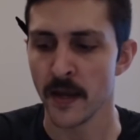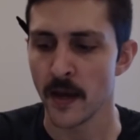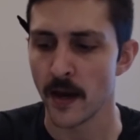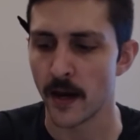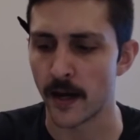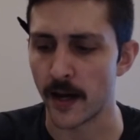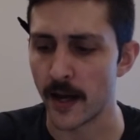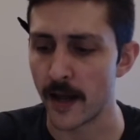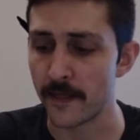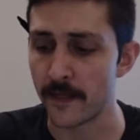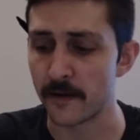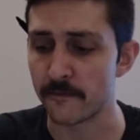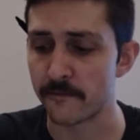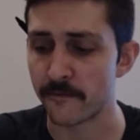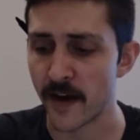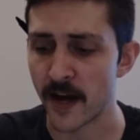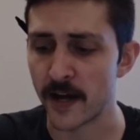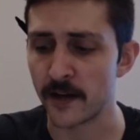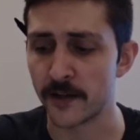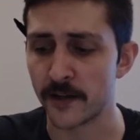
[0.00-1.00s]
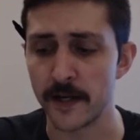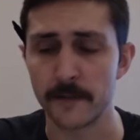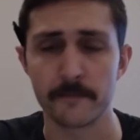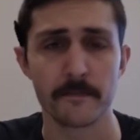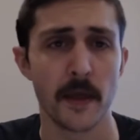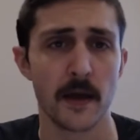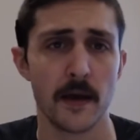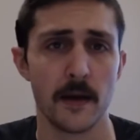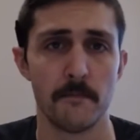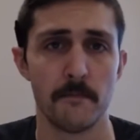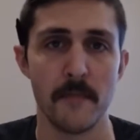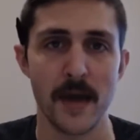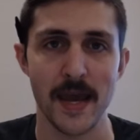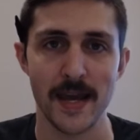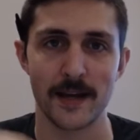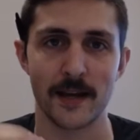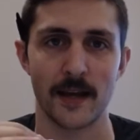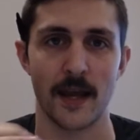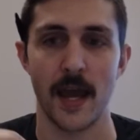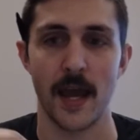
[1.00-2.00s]
And then finally,
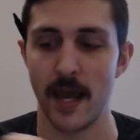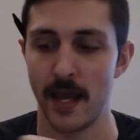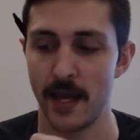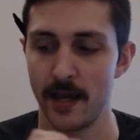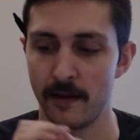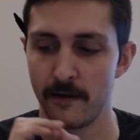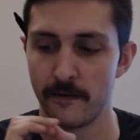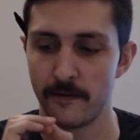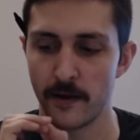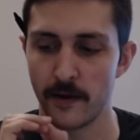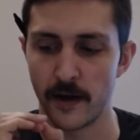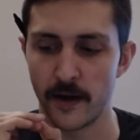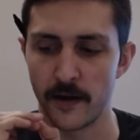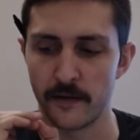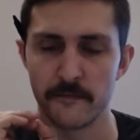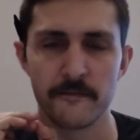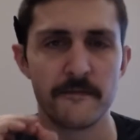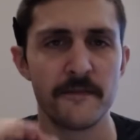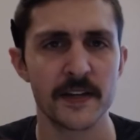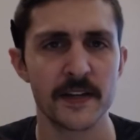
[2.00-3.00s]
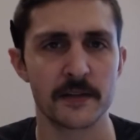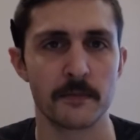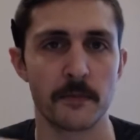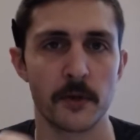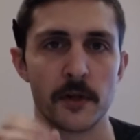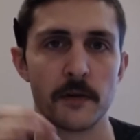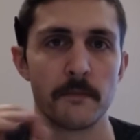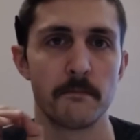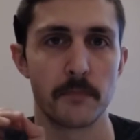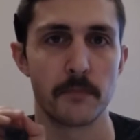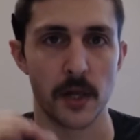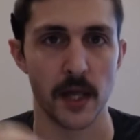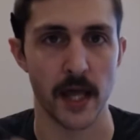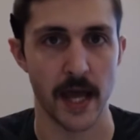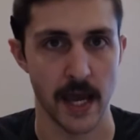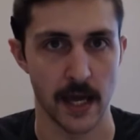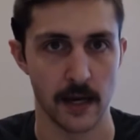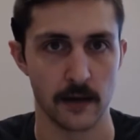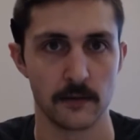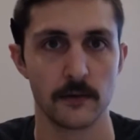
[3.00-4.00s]
make a visible
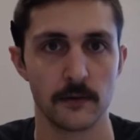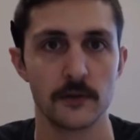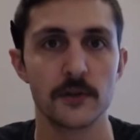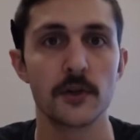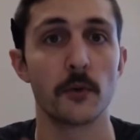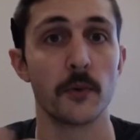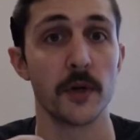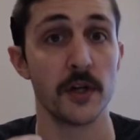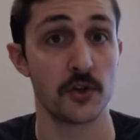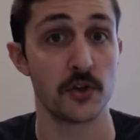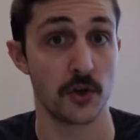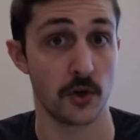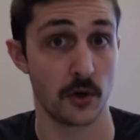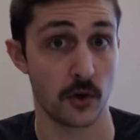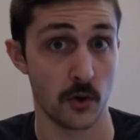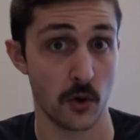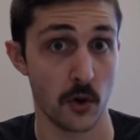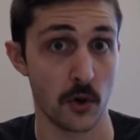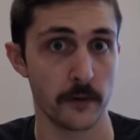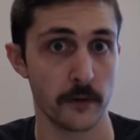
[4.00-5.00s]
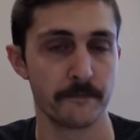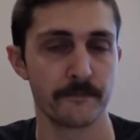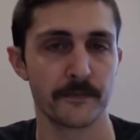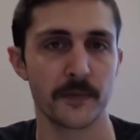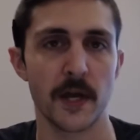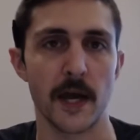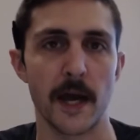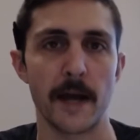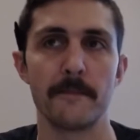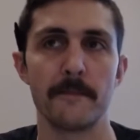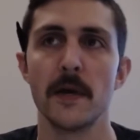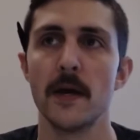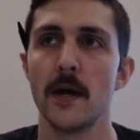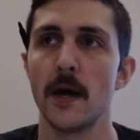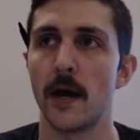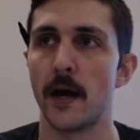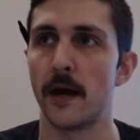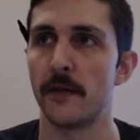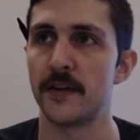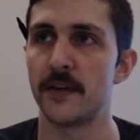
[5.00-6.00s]
plan to reach your goal. Okay?
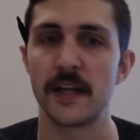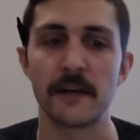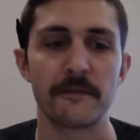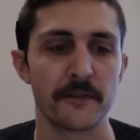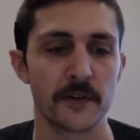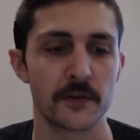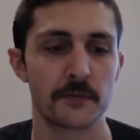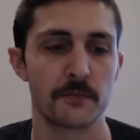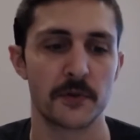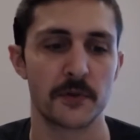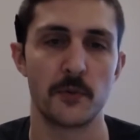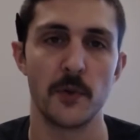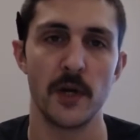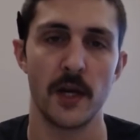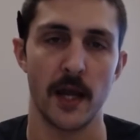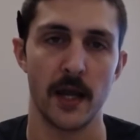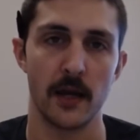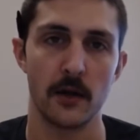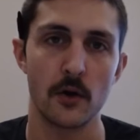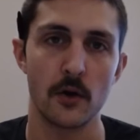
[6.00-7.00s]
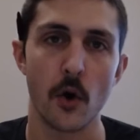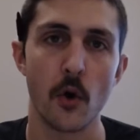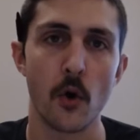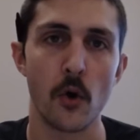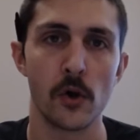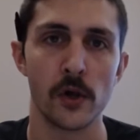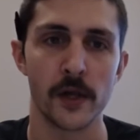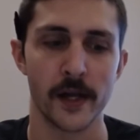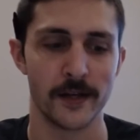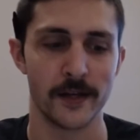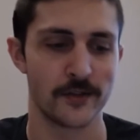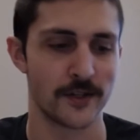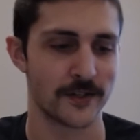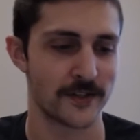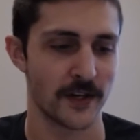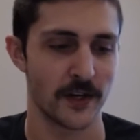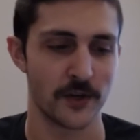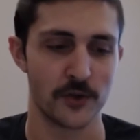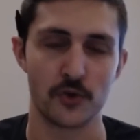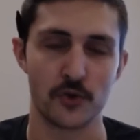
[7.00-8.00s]
The difference between a goal and just
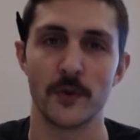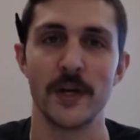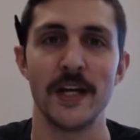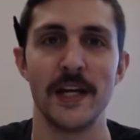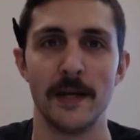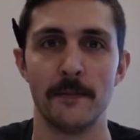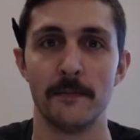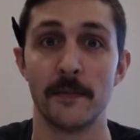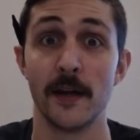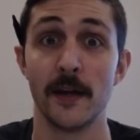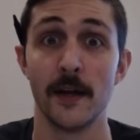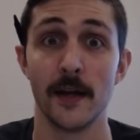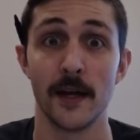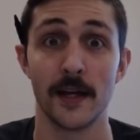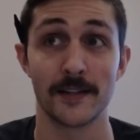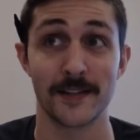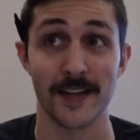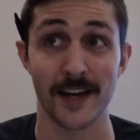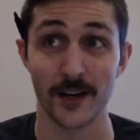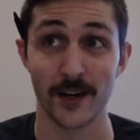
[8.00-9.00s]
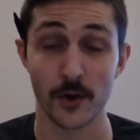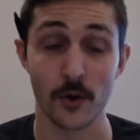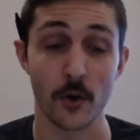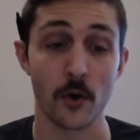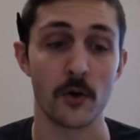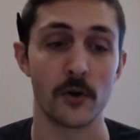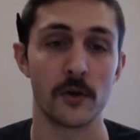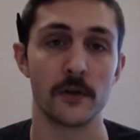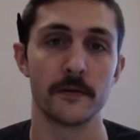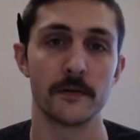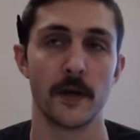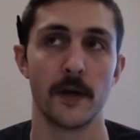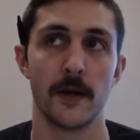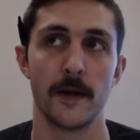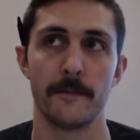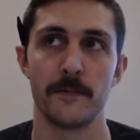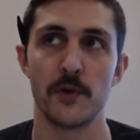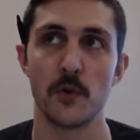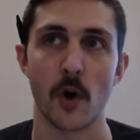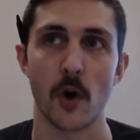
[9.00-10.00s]
a dream is that a goal,
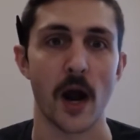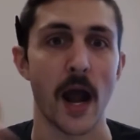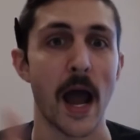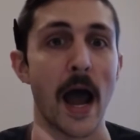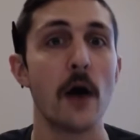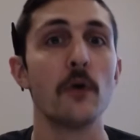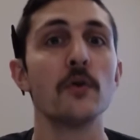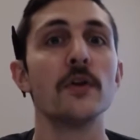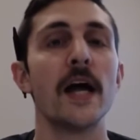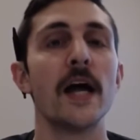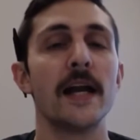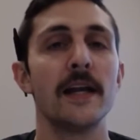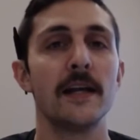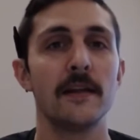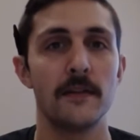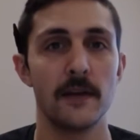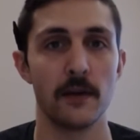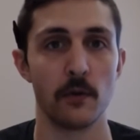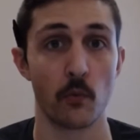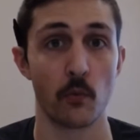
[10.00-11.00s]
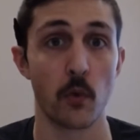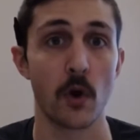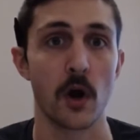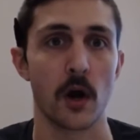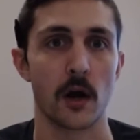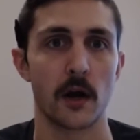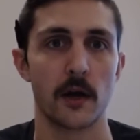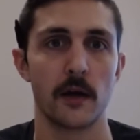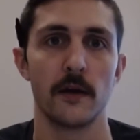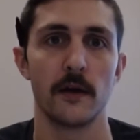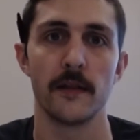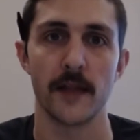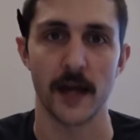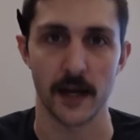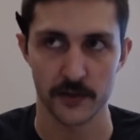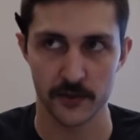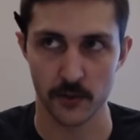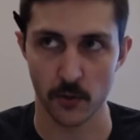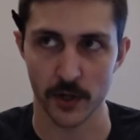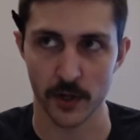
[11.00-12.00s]
you are outlining the work that
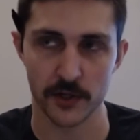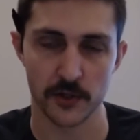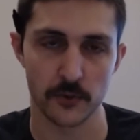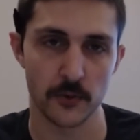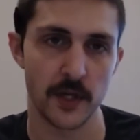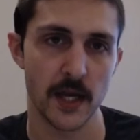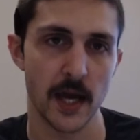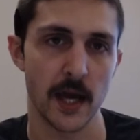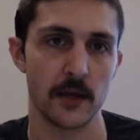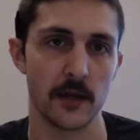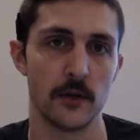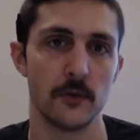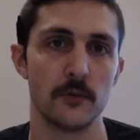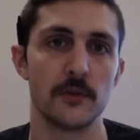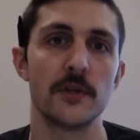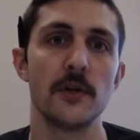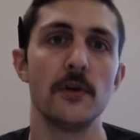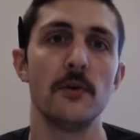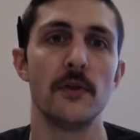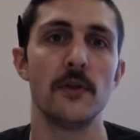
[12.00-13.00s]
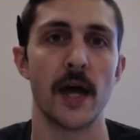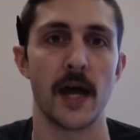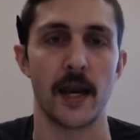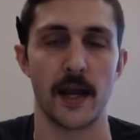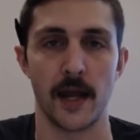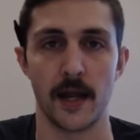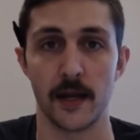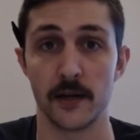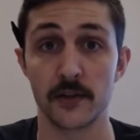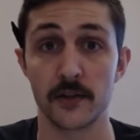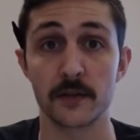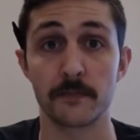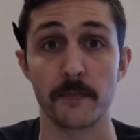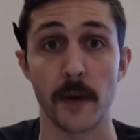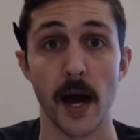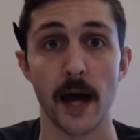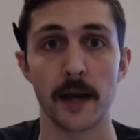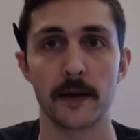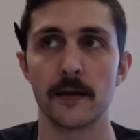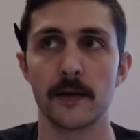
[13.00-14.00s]
is going to get you to that end
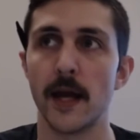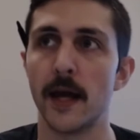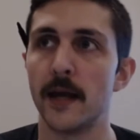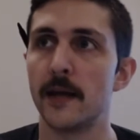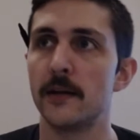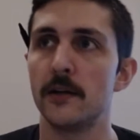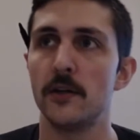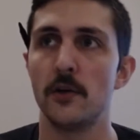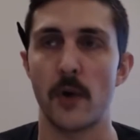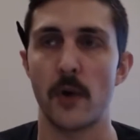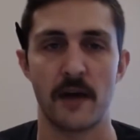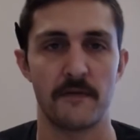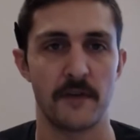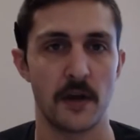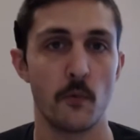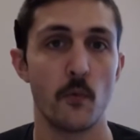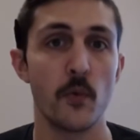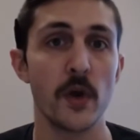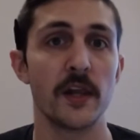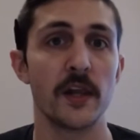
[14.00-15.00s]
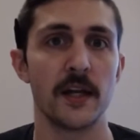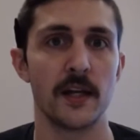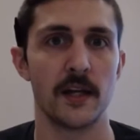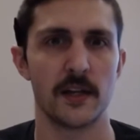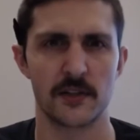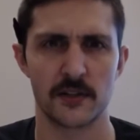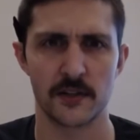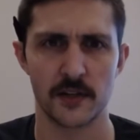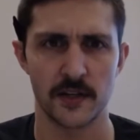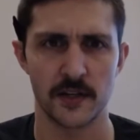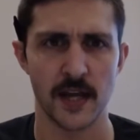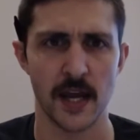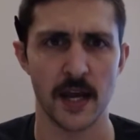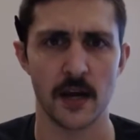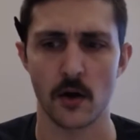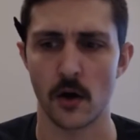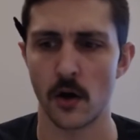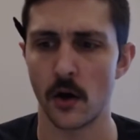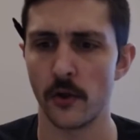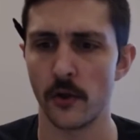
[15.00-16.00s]
spot, and you have a willingness to
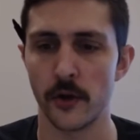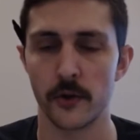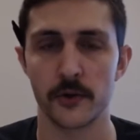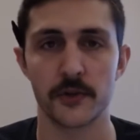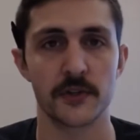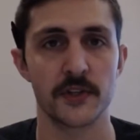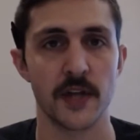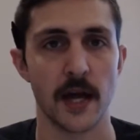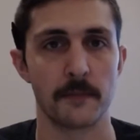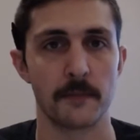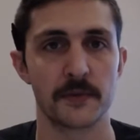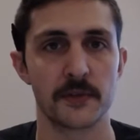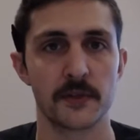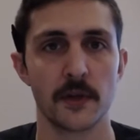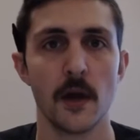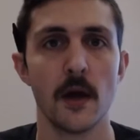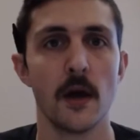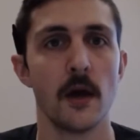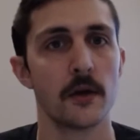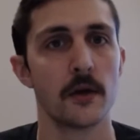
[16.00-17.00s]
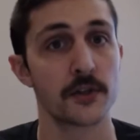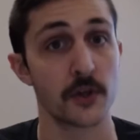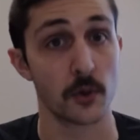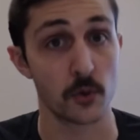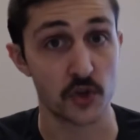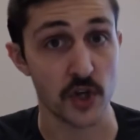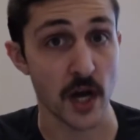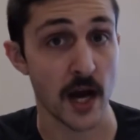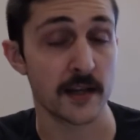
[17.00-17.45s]
take all those steps. So jot